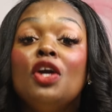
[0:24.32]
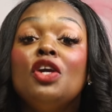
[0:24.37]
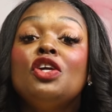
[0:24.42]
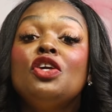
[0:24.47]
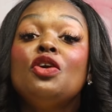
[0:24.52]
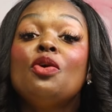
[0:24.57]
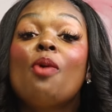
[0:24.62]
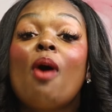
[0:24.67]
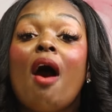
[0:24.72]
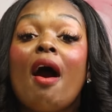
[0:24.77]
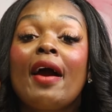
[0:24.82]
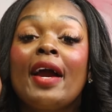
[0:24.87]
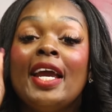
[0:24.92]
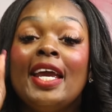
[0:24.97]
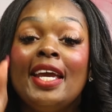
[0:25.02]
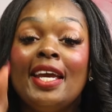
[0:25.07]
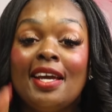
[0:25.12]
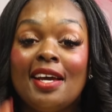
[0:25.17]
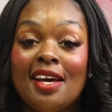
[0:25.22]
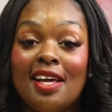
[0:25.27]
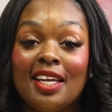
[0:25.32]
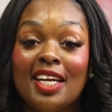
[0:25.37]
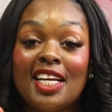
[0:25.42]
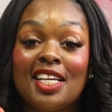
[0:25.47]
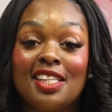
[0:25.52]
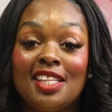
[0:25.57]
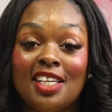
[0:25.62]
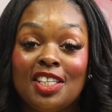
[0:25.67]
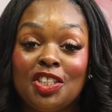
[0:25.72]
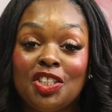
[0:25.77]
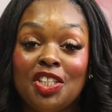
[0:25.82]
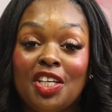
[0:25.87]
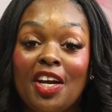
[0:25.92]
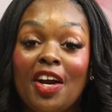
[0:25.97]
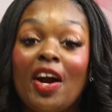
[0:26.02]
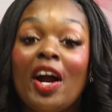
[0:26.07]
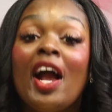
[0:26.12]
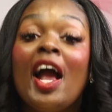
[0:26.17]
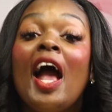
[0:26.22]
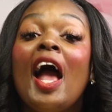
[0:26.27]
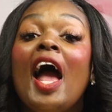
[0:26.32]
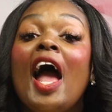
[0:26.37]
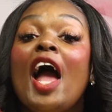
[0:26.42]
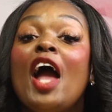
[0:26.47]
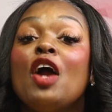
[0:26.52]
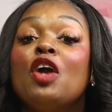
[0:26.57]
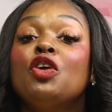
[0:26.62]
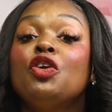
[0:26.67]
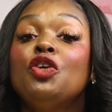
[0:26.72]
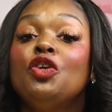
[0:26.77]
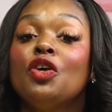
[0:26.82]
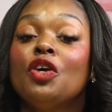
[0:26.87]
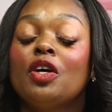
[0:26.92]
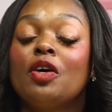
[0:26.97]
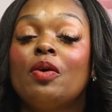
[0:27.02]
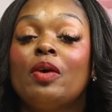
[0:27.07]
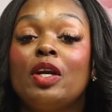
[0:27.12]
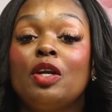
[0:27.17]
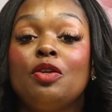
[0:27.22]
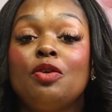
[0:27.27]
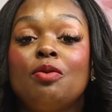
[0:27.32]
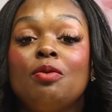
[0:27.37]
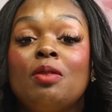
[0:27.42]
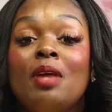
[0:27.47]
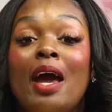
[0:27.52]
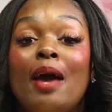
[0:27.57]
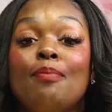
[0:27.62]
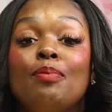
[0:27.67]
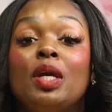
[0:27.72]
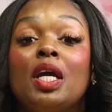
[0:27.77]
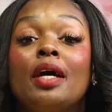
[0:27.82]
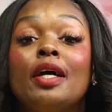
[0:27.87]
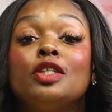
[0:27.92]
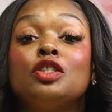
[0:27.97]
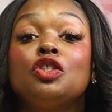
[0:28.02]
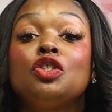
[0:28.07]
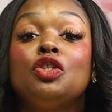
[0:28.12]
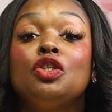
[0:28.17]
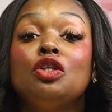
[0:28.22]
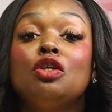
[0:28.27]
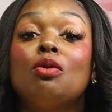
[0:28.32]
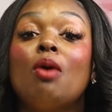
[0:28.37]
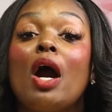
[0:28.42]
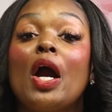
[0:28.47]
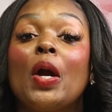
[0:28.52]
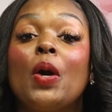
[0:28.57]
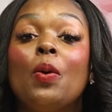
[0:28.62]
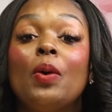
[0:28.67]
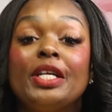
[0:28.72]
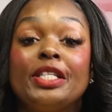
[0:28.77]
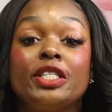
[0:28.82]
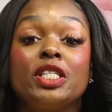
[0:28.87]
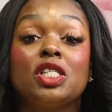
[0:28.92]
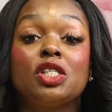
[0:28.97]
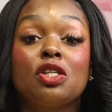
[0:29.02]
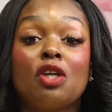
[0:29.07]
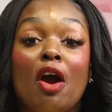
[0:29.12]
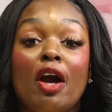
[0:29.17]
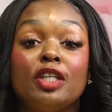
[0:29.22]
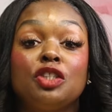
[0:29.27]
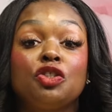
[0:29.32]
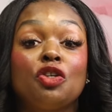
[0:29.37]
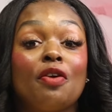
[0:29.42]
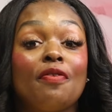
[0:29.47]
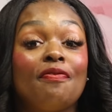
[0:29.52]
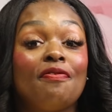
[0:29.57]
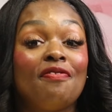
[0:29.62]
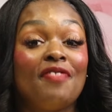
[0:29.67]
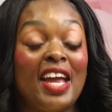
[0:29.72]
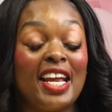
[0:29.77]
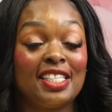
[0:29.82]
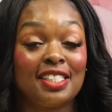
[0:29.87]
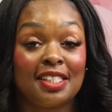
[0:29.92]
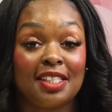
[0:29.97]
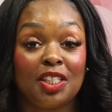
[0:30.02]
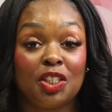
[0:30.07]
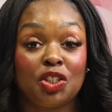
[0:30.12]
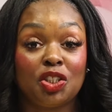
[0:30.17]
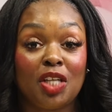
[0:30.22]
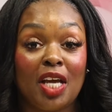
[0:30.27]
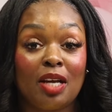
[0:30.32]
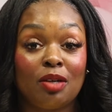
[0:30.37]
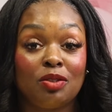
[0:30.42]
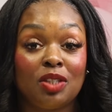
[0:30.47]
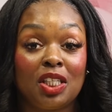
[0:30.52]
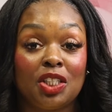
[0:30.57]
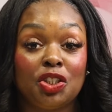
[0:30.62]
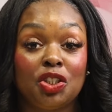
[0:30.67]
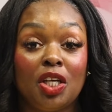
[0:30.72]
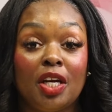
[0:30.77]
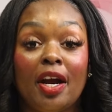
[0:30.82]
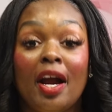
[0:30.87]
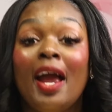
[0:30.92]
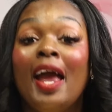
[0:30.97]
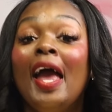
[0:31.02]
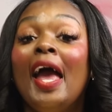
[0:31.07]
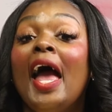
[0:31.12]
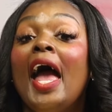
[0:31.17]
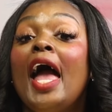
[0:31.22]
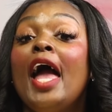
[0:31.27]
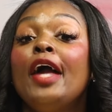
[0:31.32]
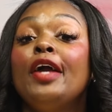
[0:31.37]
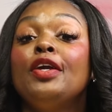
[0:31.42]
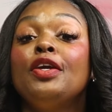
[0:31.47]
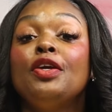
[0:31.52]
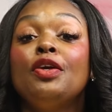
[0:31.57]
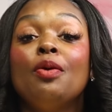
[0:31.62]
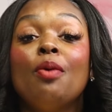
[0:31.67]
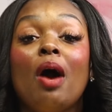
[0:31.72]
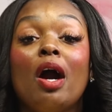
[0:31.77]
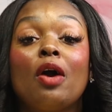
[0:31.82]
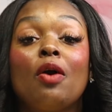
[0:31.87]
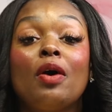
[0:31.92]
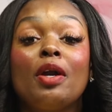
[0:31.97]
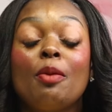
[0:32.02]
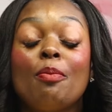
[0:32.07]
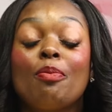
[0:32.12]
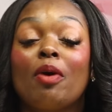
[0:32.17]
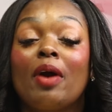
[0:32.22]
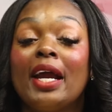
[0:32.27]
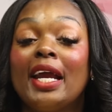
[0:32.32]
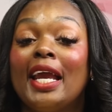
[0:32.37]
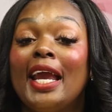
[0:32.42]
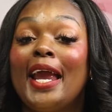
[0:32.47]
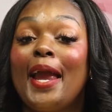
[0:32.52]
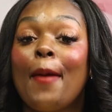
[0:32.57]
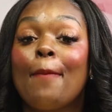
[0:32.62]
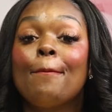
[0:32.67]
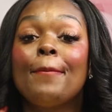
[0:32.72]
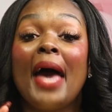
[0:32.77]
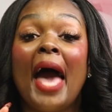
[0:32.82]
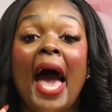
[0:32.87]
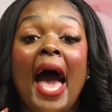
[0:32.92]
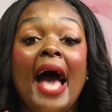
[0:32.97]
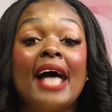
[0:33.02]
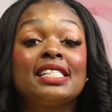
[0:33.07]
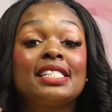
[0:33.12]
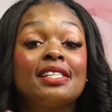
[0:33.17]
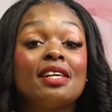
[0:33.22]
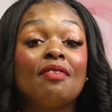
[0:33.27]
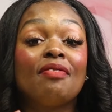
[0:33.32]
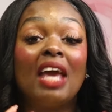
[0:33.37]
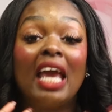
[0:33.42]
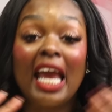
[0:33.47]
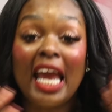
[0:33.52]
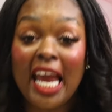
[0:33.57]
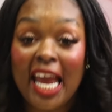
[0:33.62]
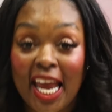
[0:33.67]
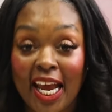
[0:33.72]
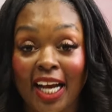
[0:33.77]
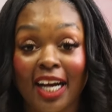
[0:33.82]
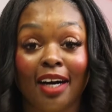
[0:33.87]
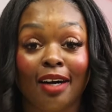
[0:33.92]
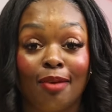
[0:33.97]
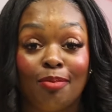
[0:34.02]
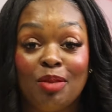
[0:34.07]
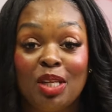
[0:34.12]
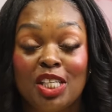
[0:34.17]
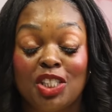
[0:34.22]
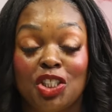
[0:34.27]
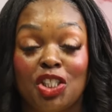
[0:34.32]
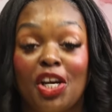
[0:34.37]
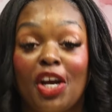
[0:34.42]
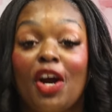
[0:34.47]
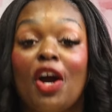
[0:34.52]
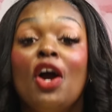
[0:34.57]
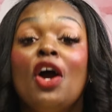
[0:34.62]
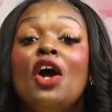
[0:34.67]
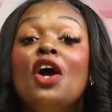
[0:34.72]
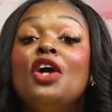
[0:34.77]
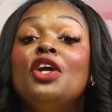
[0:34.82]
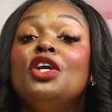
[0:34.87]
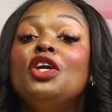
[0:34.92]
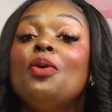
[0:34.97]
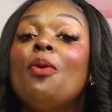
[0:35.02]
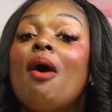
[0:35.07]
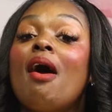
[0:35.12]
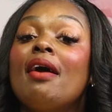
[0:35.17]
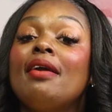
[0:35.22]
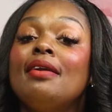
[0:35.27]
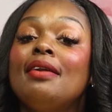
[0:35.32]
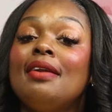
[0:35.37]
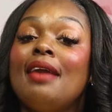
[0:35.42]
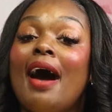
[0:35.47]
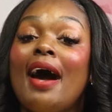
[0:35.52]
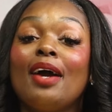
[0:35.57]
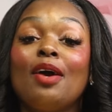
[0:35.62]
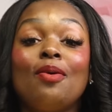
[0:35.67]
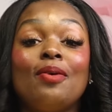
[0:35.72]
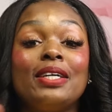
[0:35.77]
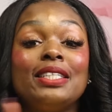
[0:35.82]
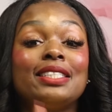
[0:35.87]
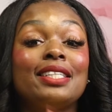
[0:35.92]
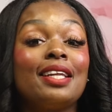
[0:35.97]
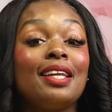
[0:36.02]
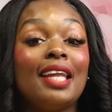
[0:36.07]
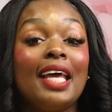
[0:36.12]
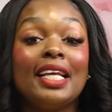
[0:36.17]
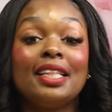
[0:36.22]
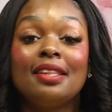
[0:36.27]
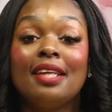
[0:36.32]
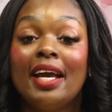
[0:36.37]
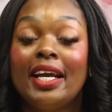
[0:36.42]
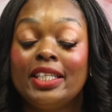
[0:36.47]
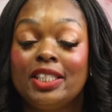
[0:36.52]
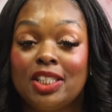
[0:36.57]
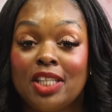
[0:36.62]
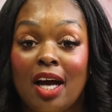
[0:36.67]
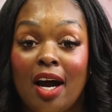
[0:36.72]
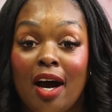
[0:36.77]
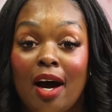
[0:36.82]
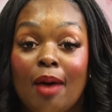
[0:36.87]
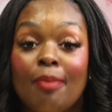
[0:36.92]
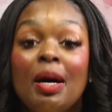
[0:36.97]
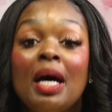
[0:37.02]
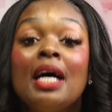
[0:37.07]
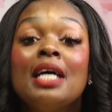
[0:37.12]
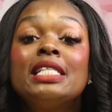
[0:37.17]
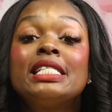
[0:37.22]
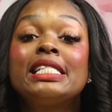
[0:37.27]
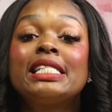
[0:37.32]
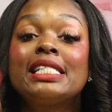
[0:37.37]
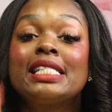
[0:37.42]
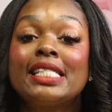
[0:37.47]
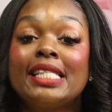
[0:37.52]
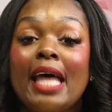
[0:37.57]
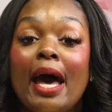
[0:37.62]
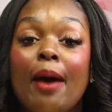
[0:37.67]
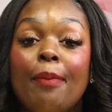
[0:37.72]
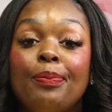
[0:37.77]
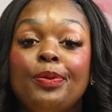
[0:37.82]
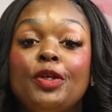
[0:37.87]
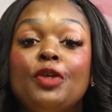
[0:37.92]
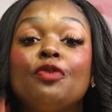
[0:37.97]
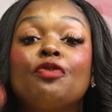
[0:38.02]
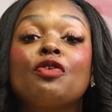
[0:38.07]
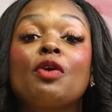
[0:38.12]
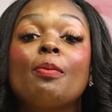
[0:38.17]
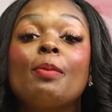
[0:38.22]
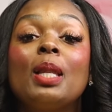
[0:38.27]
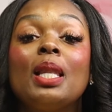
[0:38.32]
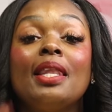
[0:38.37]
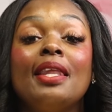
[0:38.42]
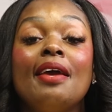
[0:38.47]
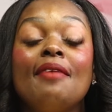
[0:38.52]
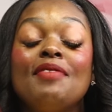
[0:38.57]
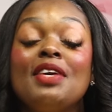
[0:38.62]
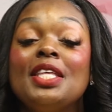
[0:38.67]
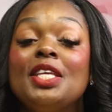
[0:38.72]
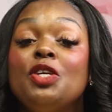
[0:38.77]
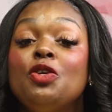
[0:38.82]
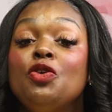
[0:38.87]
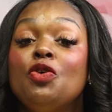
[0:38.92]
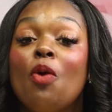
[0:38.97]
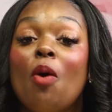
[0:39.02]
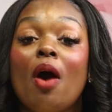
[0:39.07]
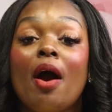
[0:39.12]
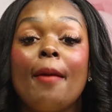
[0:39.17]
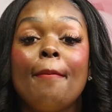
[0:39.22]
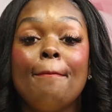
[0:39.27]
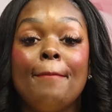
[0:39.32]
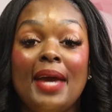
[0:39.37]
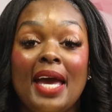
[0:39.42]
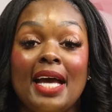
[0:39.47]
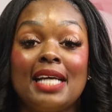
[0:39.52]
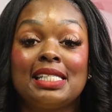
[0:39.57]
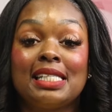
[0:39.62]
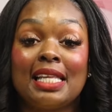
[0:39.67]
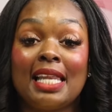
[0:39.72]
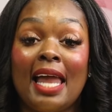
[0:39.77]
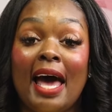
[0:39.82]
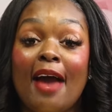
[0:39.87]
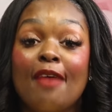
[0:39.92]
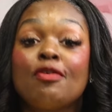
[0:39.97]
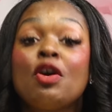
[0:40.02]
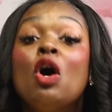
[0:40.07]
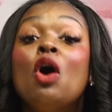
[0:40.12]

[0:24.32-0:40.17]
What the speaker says: you are healing this year, and you're going to do that because you are going to start your Faceless channel this year, and you are going to bring in passive income this year. You are not going to let that job stop you from living your best life.